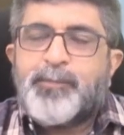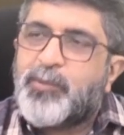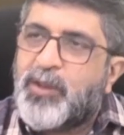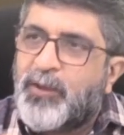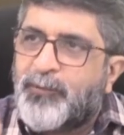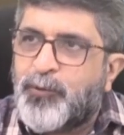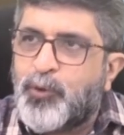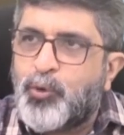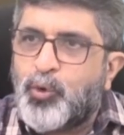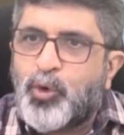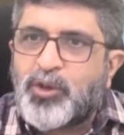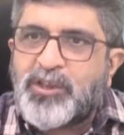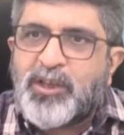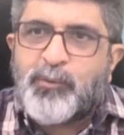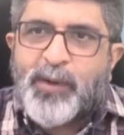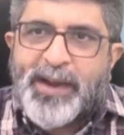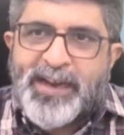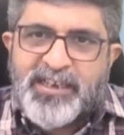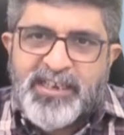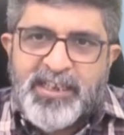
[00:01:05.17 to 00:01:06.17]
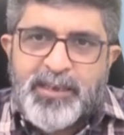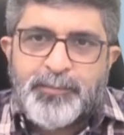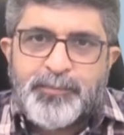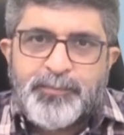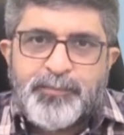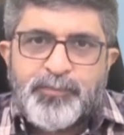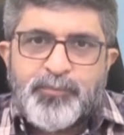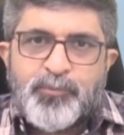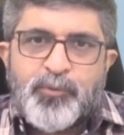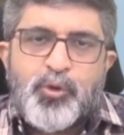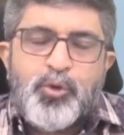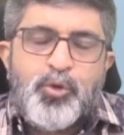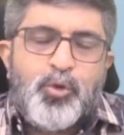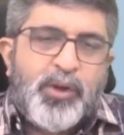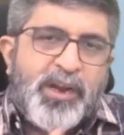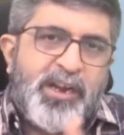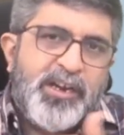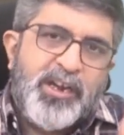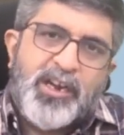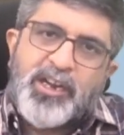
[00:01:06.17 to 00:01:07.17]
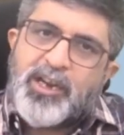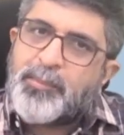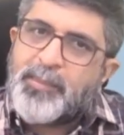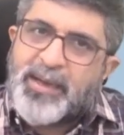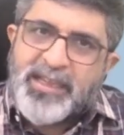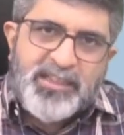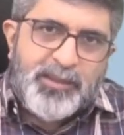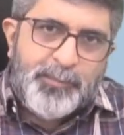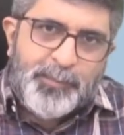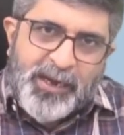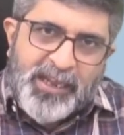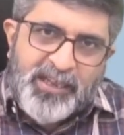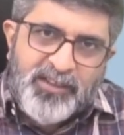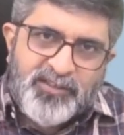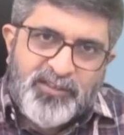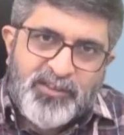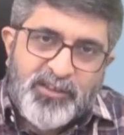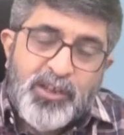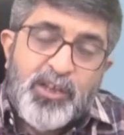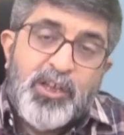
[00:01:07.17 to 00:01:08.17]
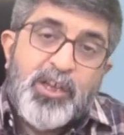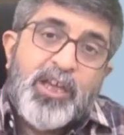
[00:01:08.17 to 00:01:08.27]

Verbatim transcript: If you know the Y T M, you can determine the price.